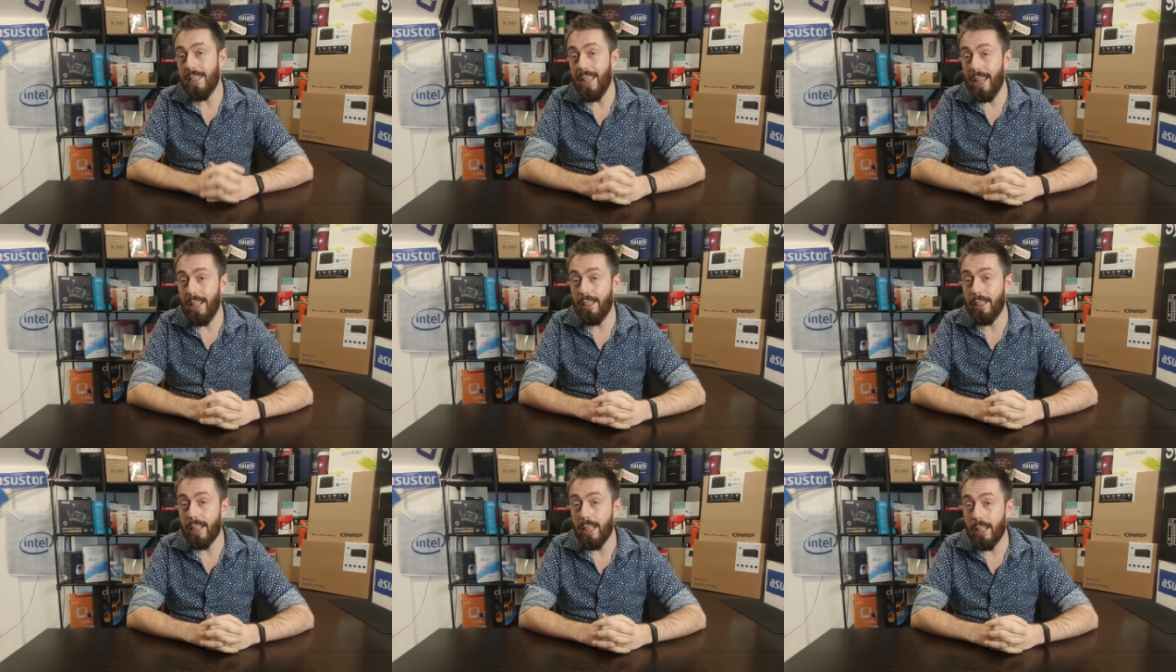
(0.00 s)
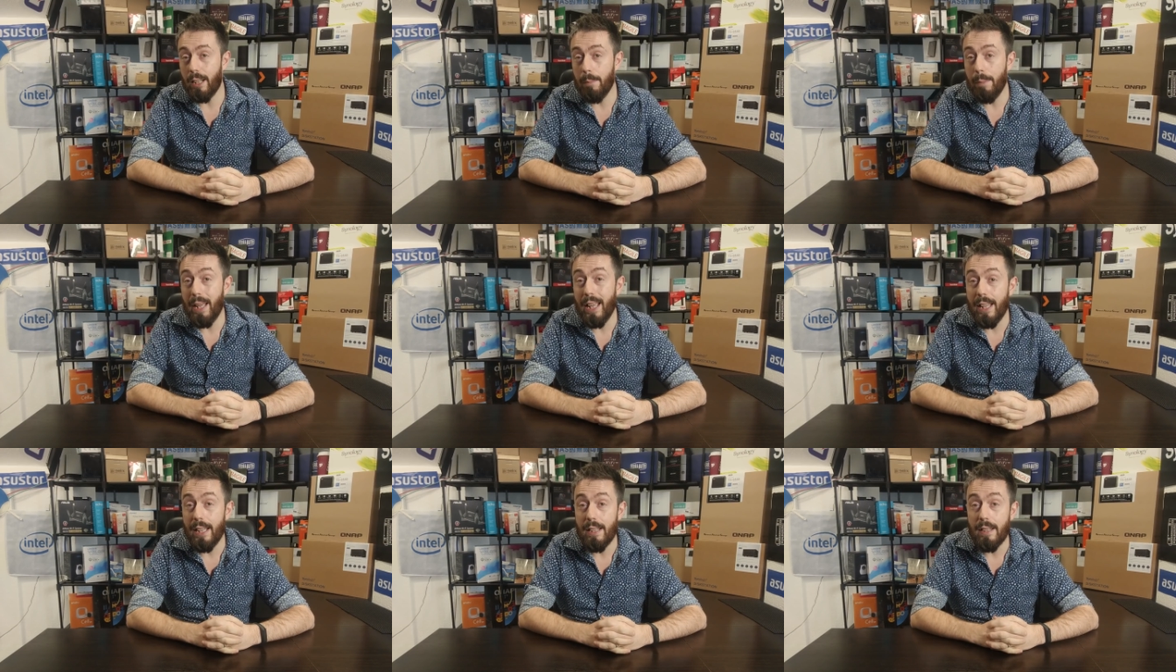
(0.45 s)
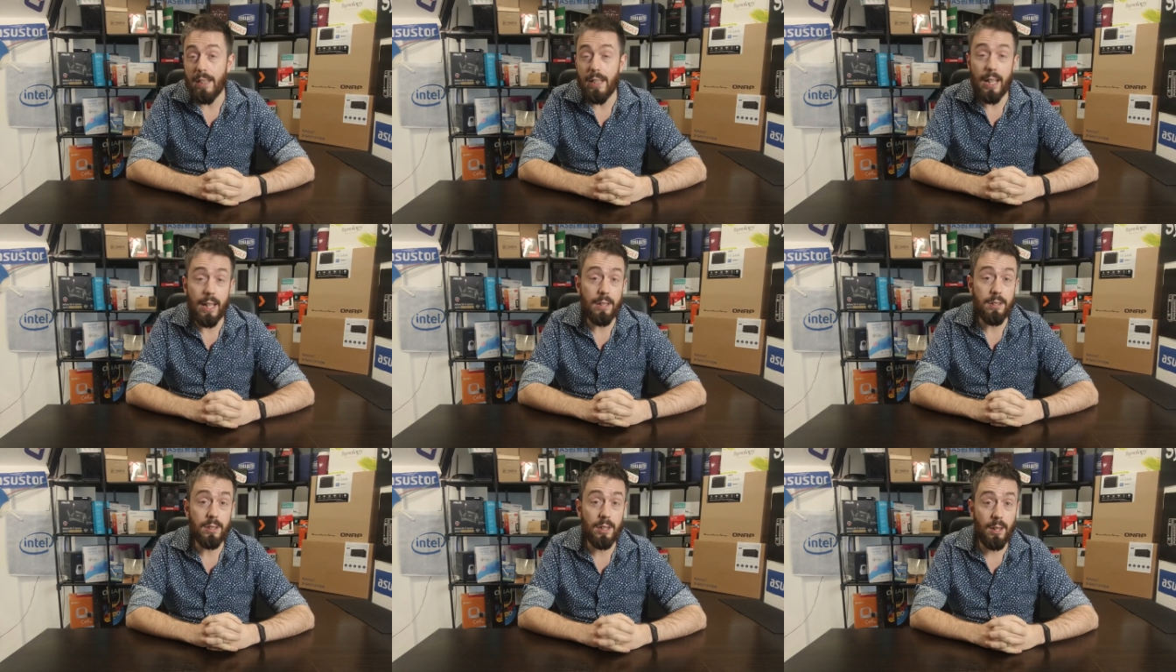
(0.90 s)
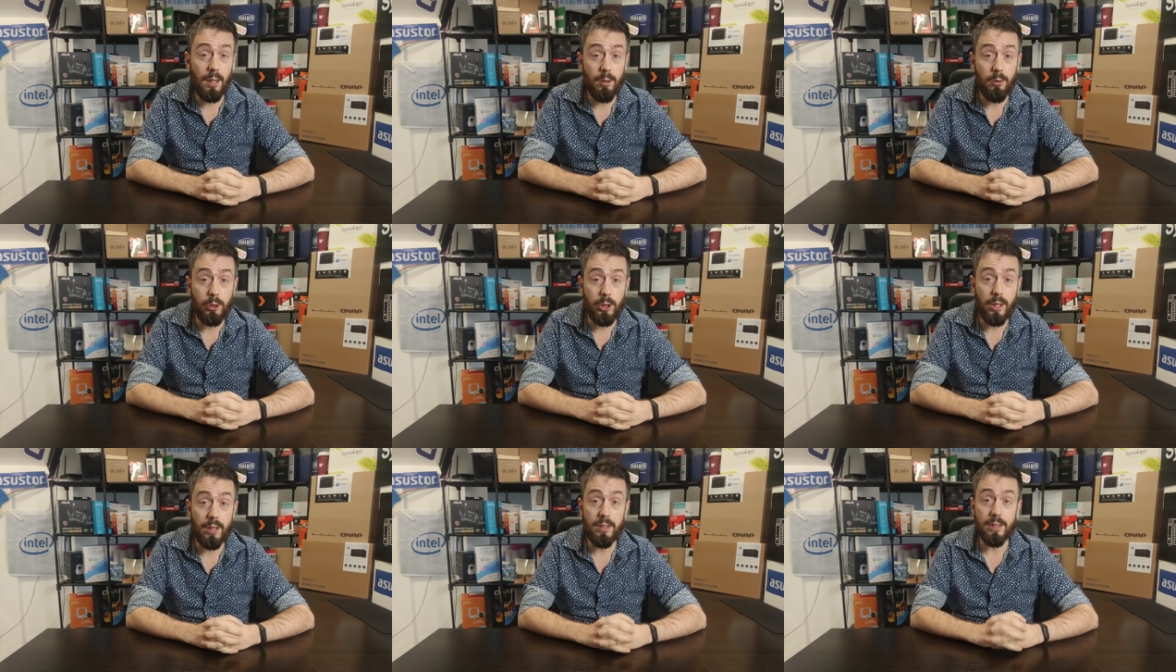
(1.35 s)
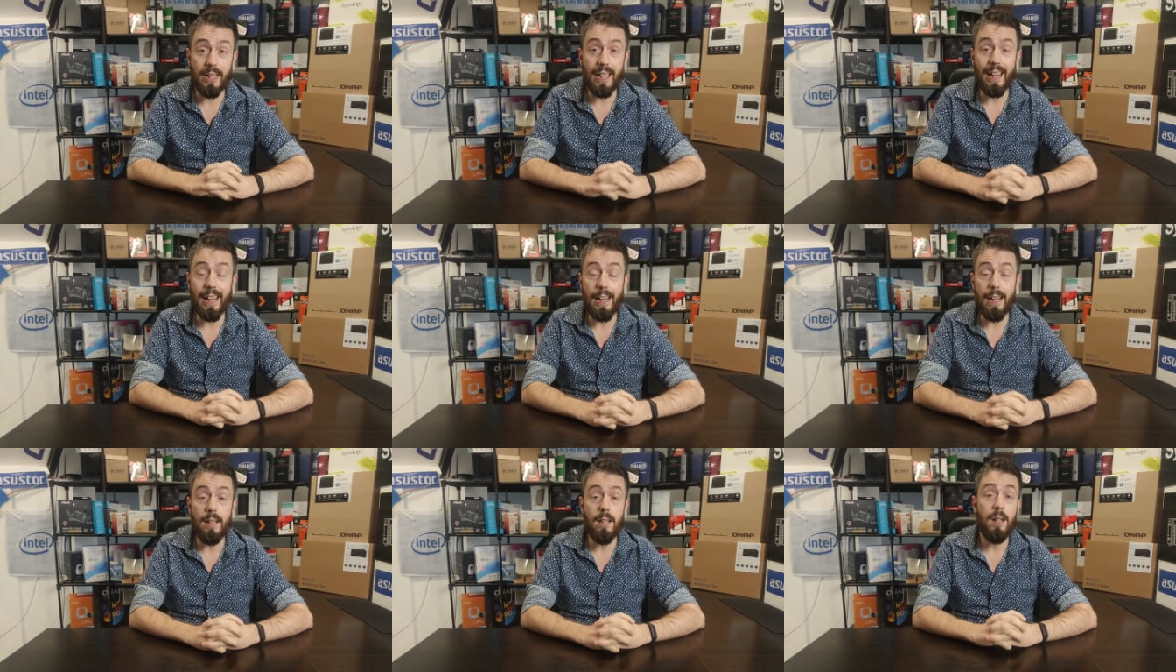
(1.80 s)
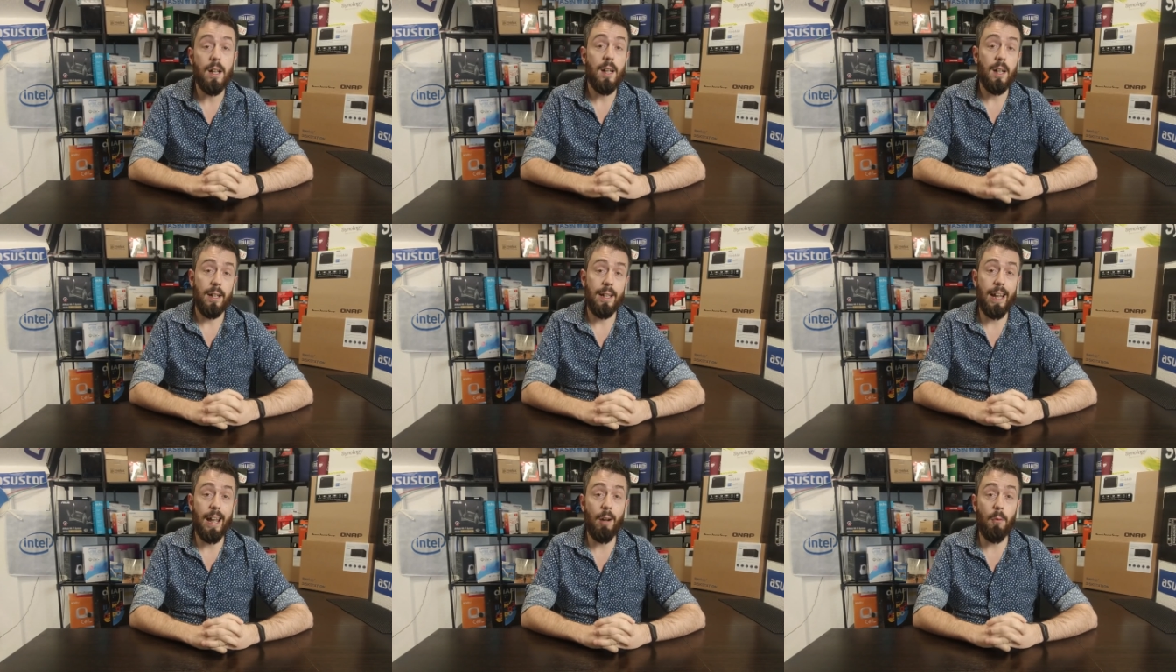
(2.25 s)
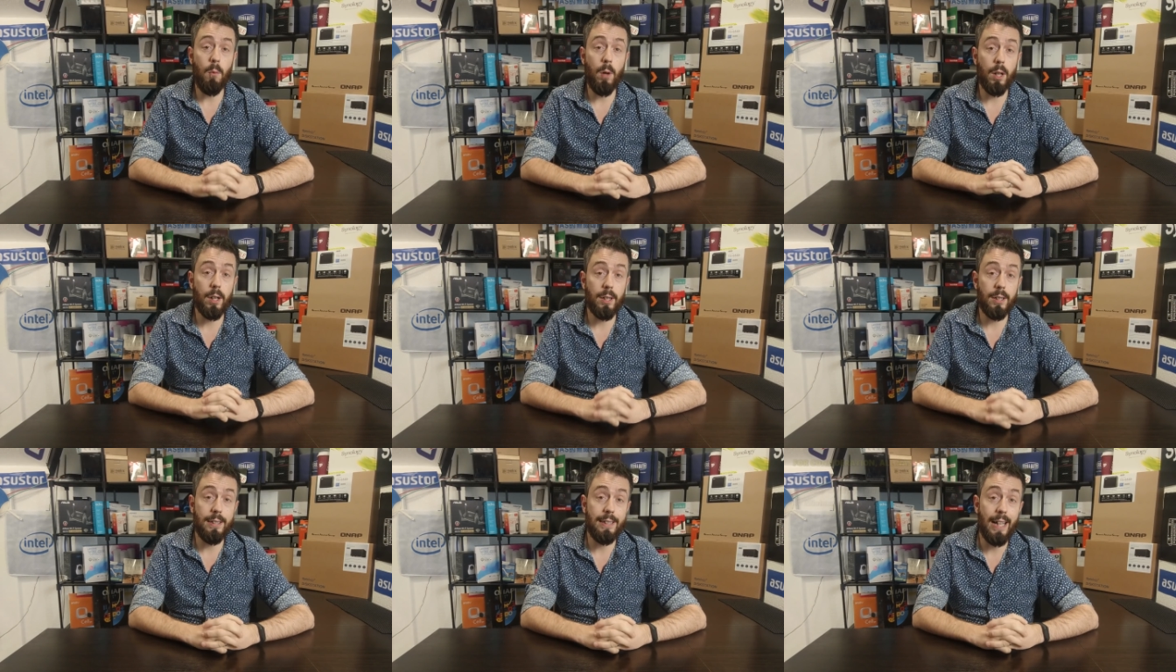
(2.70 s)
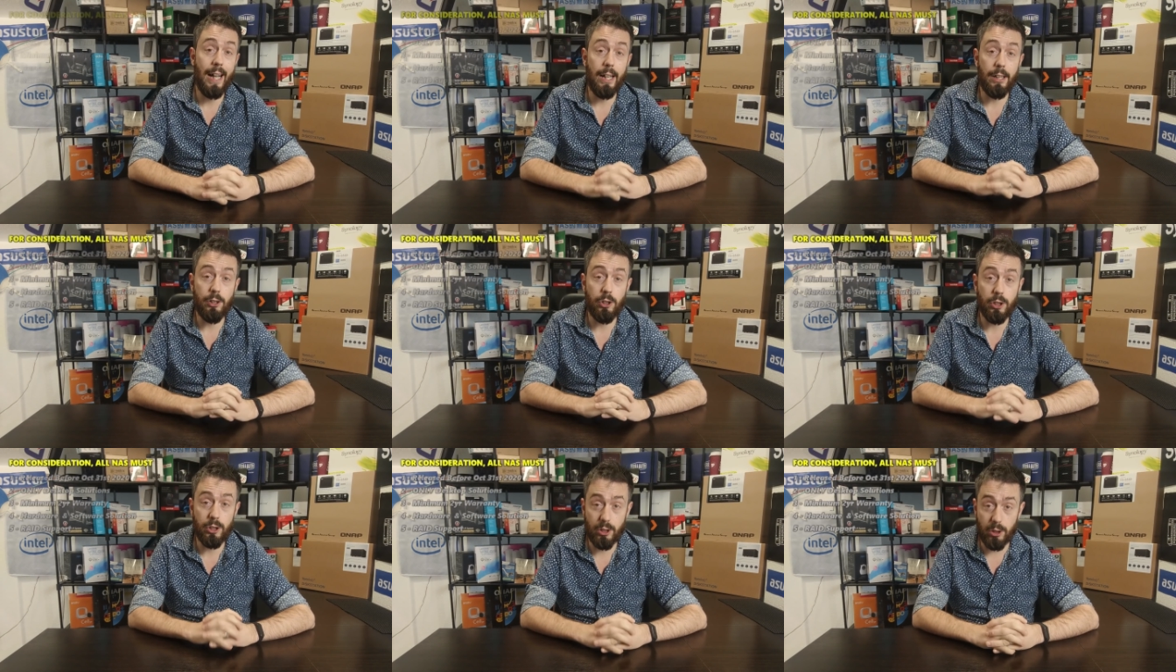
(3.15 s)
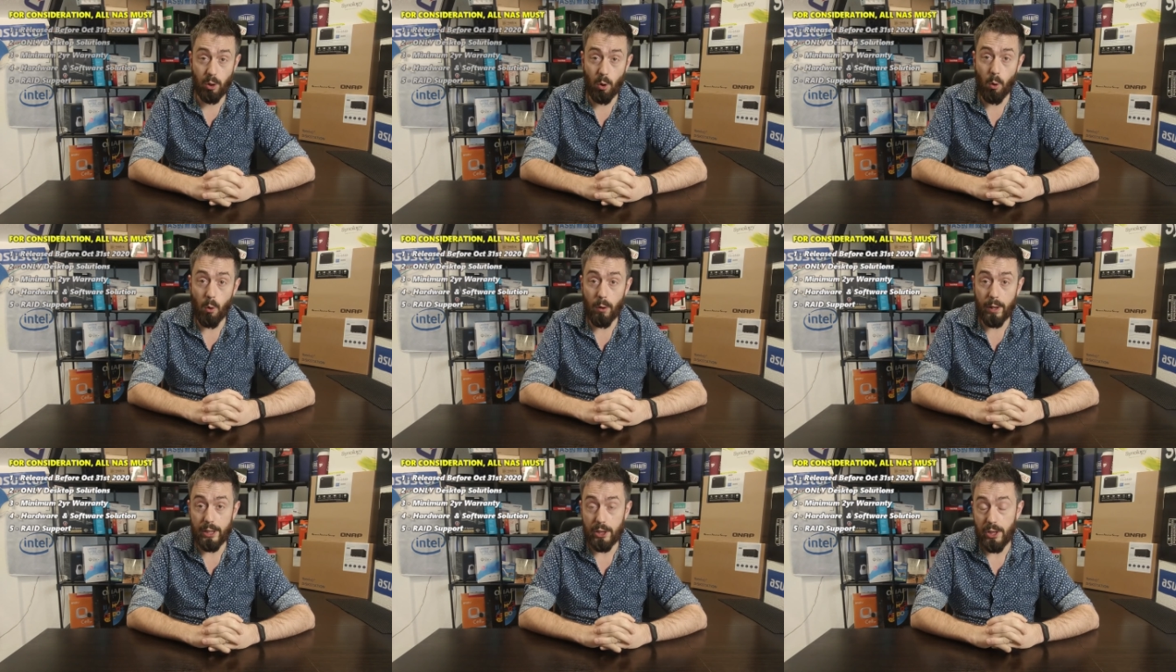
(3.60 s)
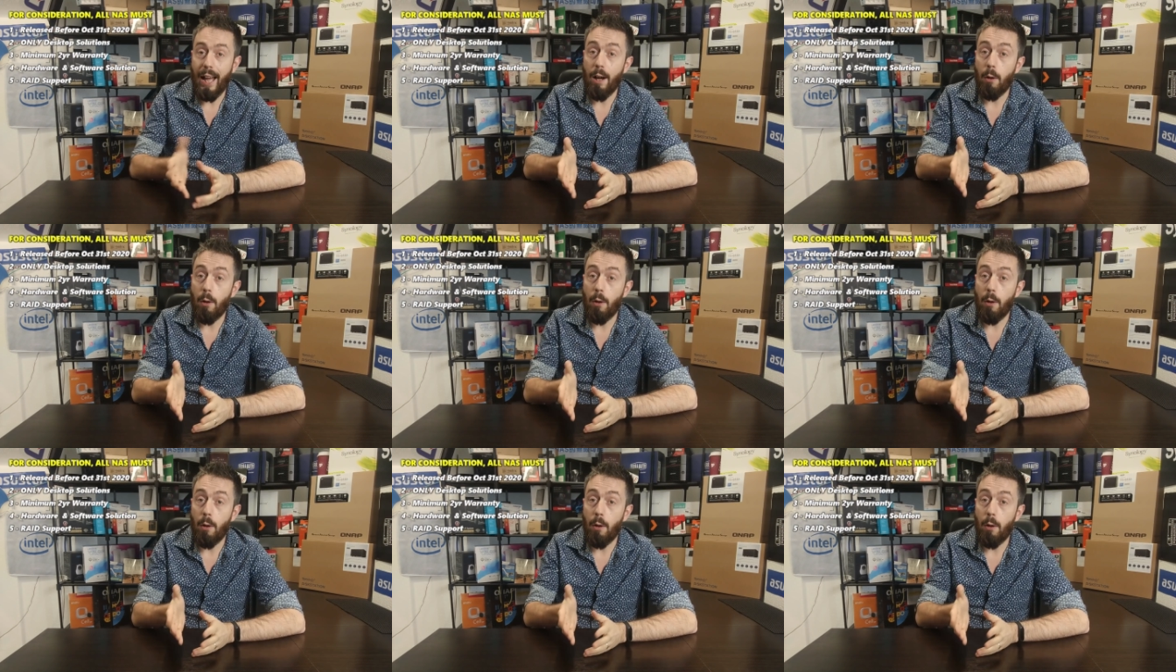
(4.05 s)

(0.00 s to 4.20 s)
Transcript: ten gigabit Ethernet solutions in network attached storage.